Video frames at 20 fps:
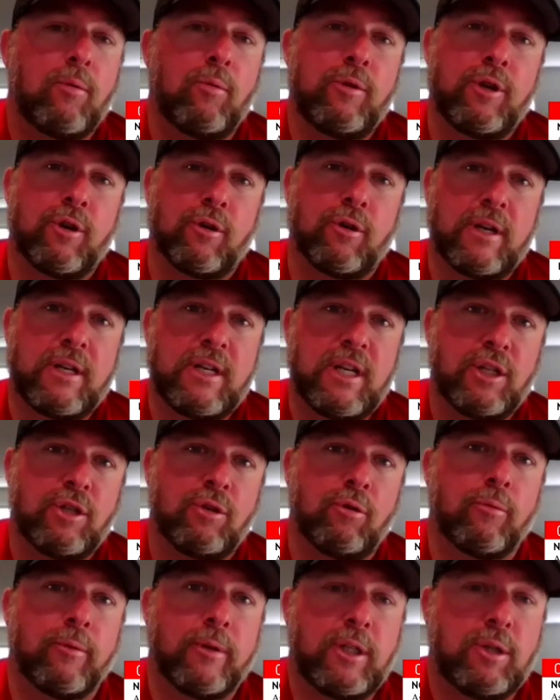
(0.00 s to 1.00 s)
your
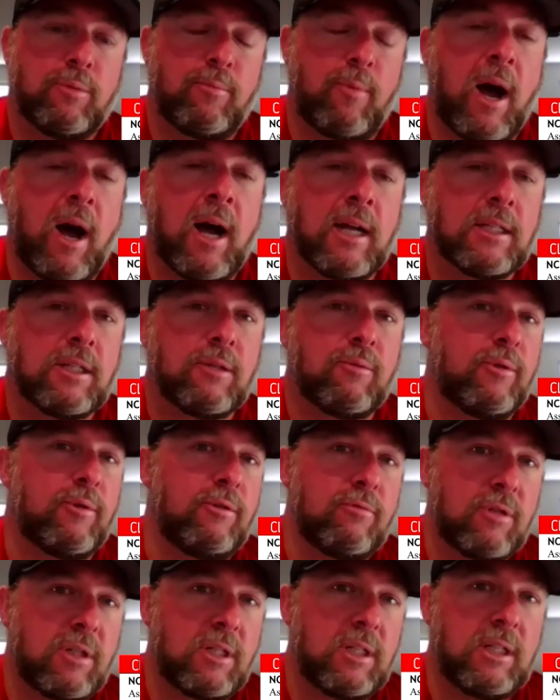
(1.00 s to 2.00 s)
initial response when
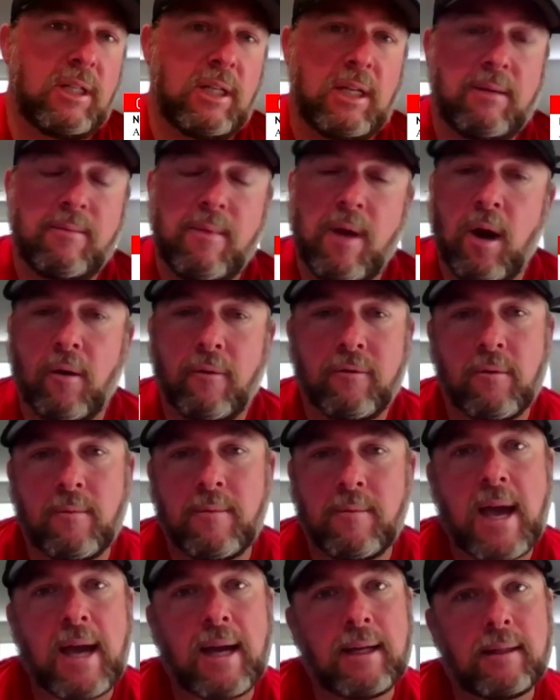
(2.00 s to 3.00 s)
you see the email
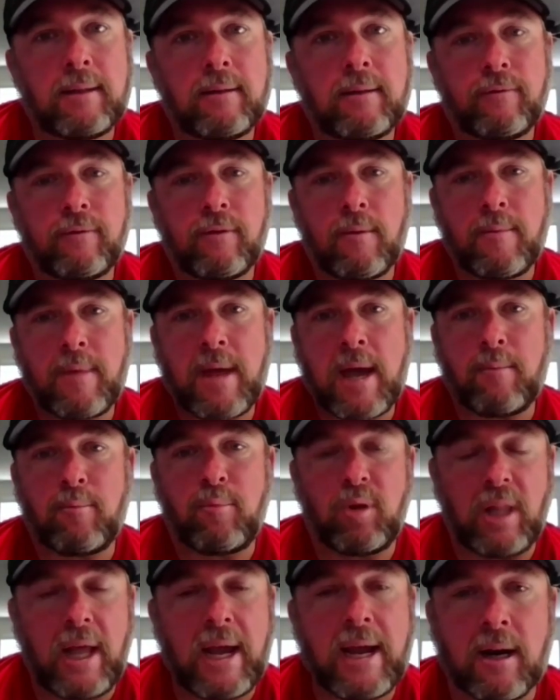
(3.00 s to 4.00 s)
from that
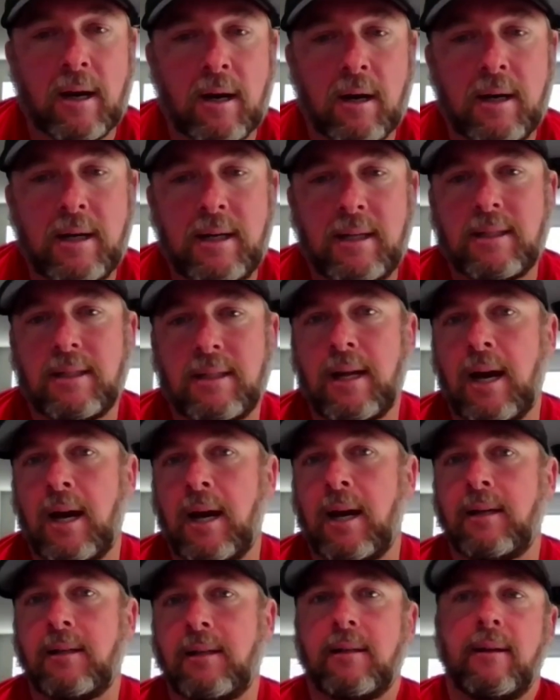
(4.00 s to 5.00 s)
player. And it's
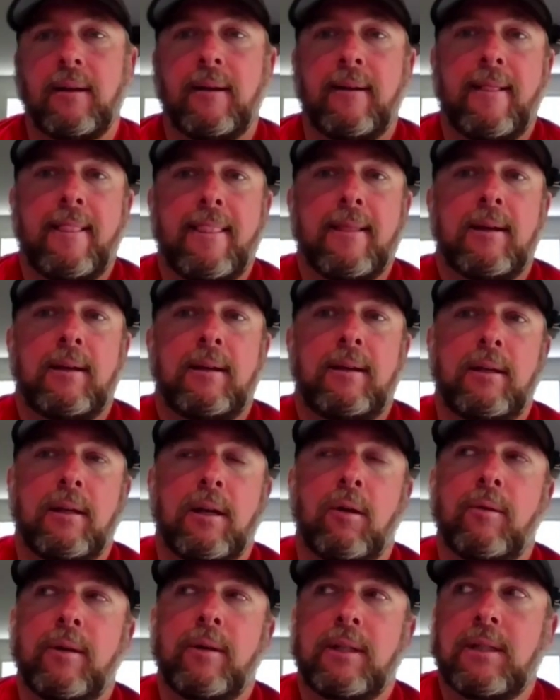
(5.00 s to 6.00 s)
not, you
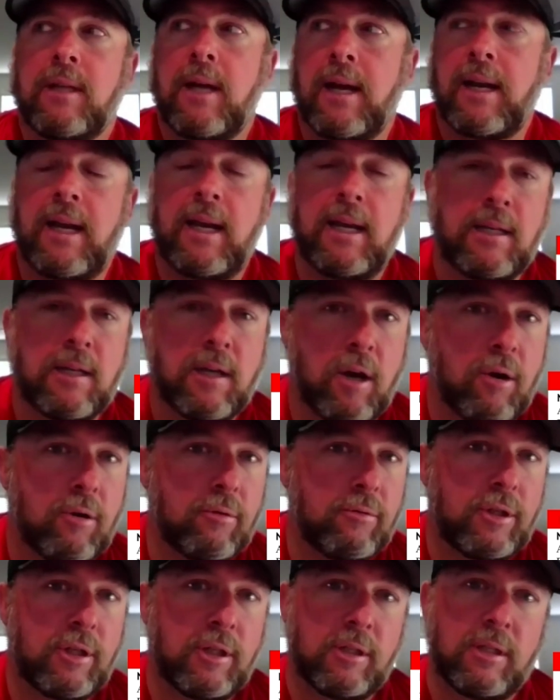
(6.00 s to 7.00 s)
know, it's not, hey
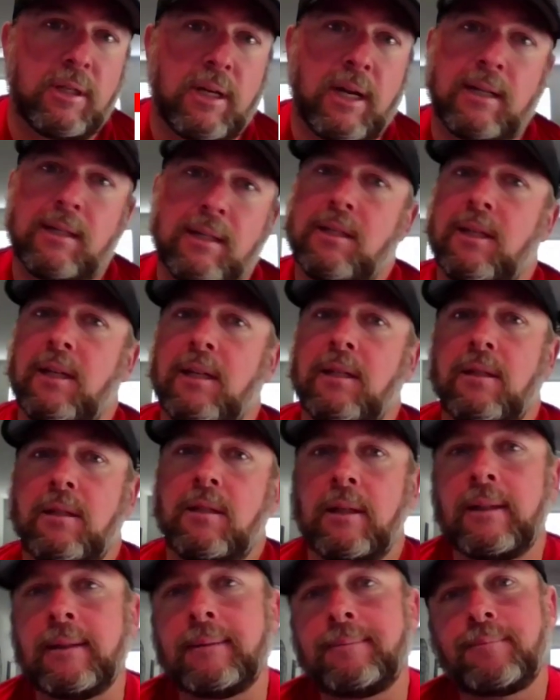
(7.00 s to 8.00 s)
coach, it's not sent
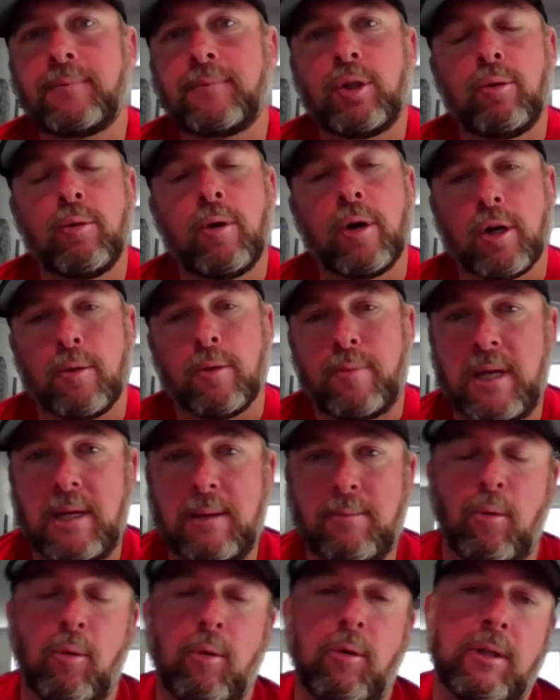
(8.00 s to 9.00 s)
to 200
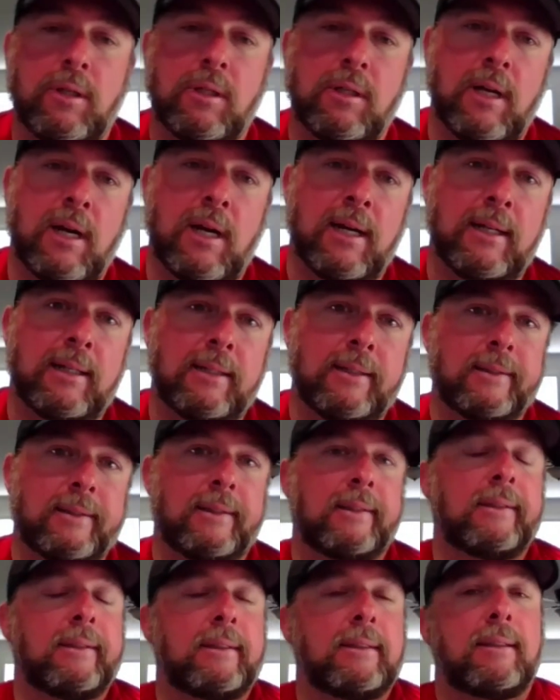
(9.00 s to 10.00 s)
people. It's not,
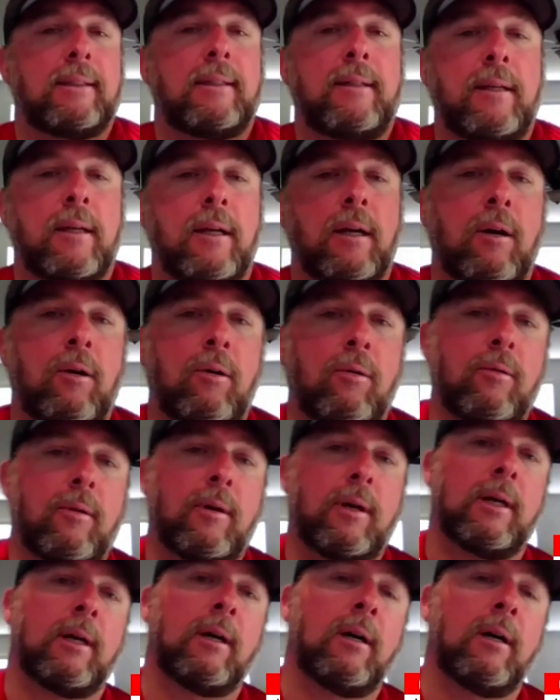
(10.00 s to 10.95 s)
you know,